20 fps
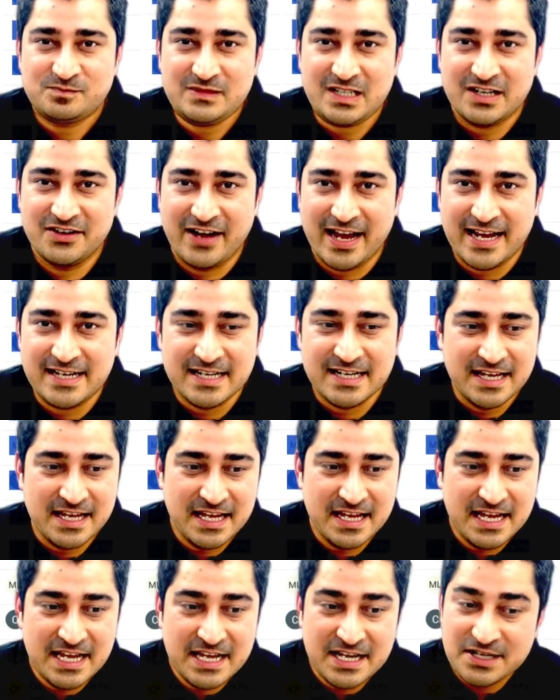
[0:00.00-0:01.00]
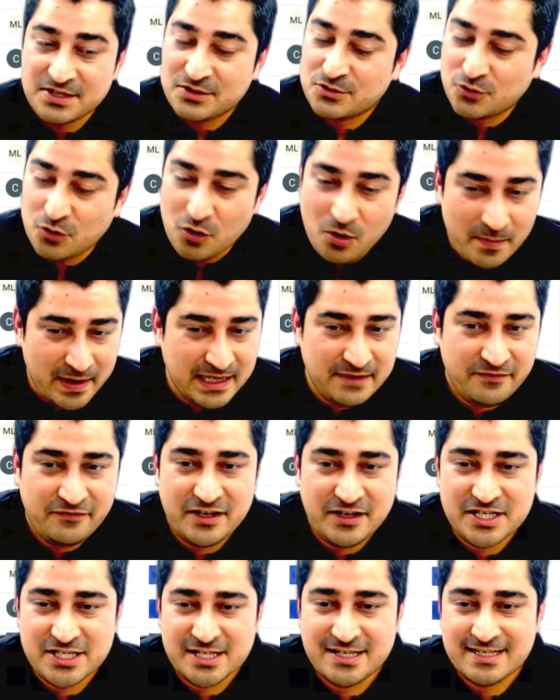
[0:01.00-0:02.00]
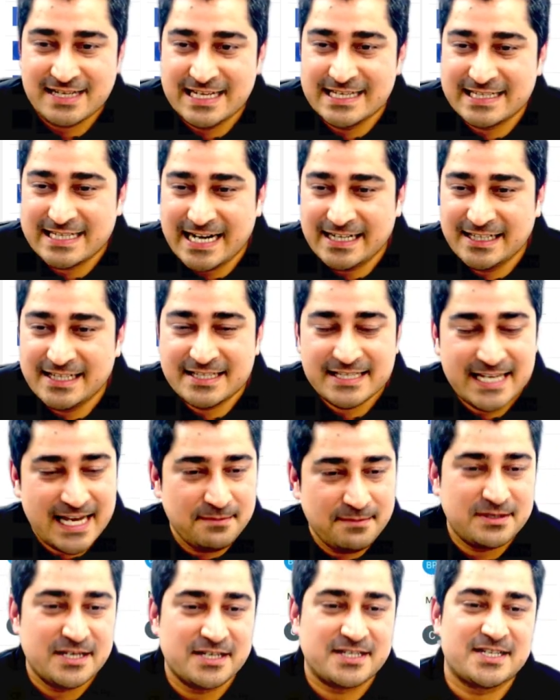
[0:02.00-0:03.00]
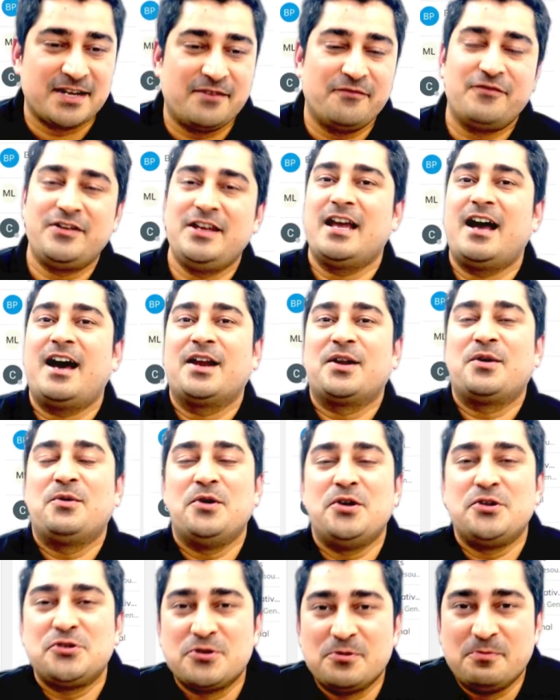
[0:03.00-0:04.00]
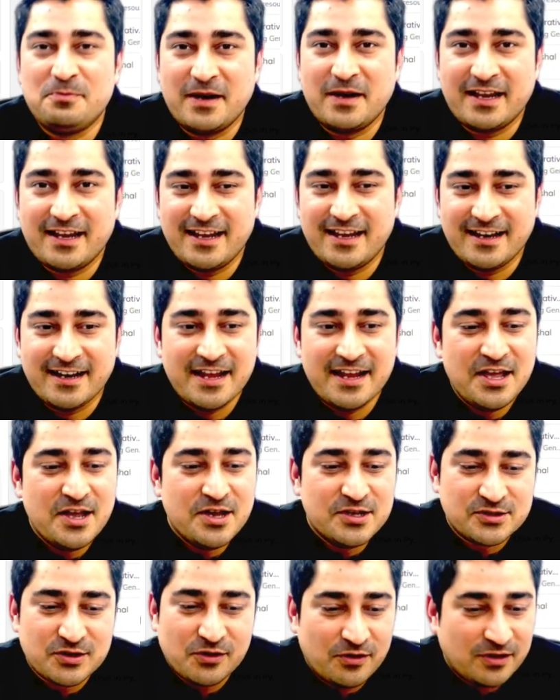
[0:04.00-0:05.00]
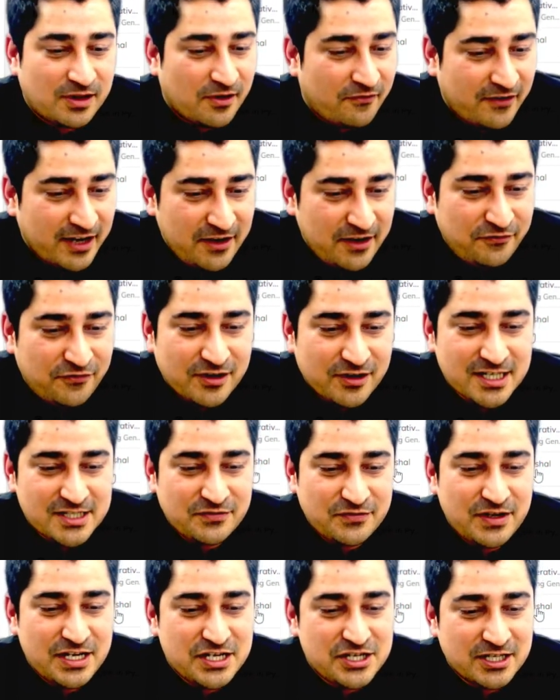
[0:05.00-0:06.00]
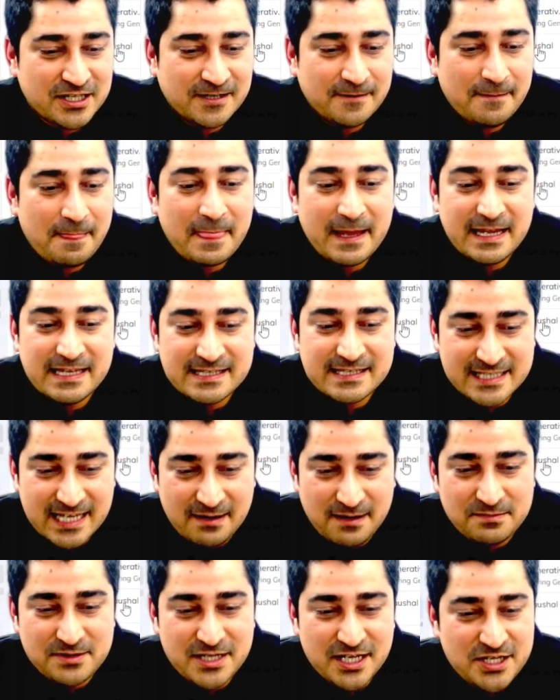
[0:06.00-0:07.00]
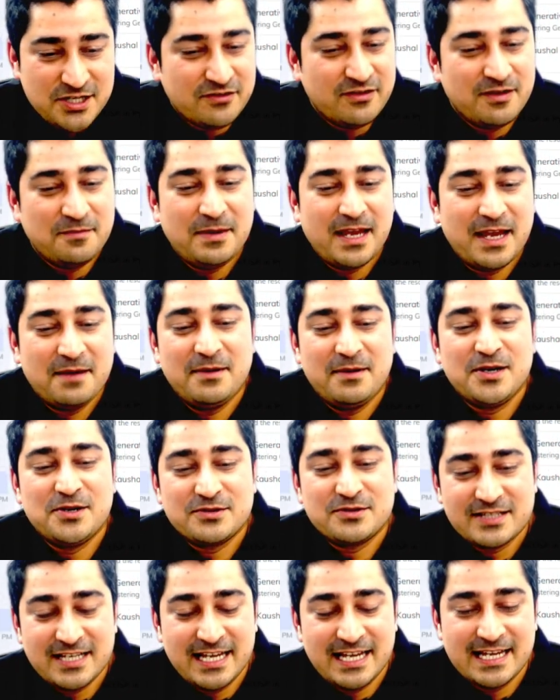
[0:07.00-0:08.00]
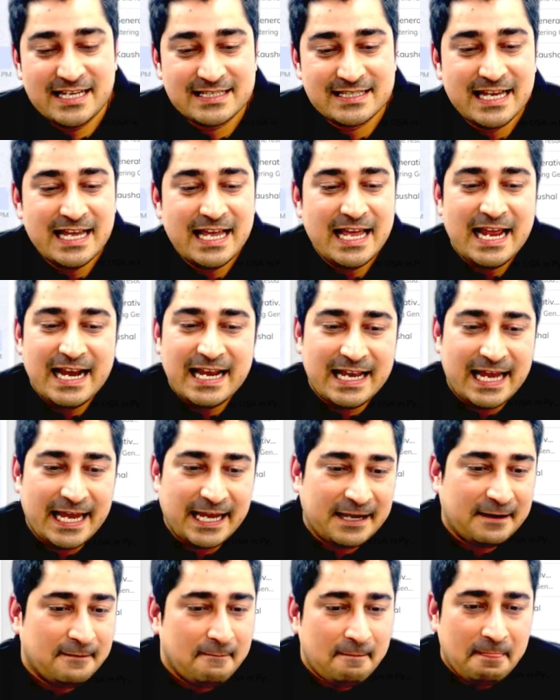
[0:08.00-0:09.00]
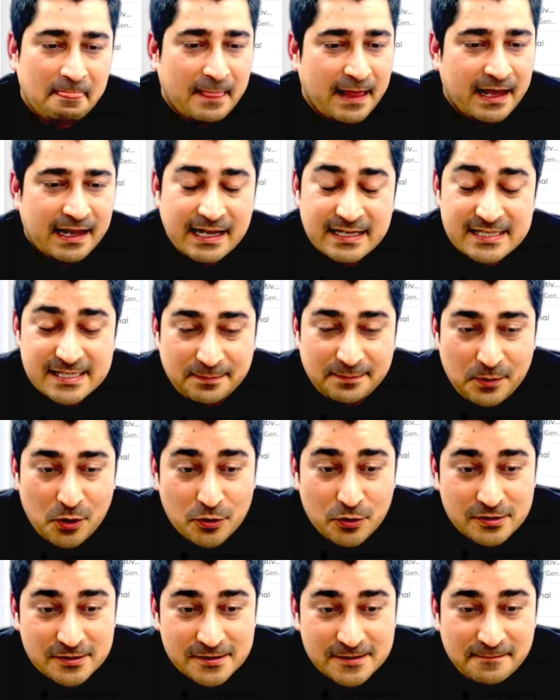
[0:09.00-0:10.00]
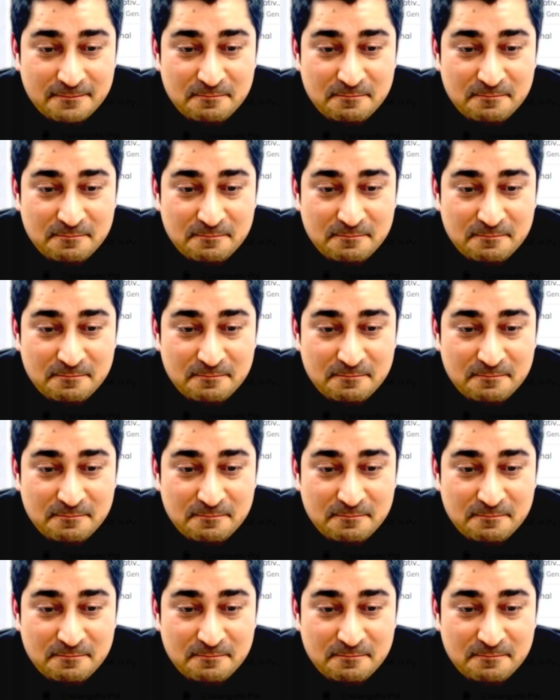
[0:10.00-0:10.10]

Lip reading: right? So many features inside the same system we are going to bring in. So the very first feature in someday you will be able to see is let's suppose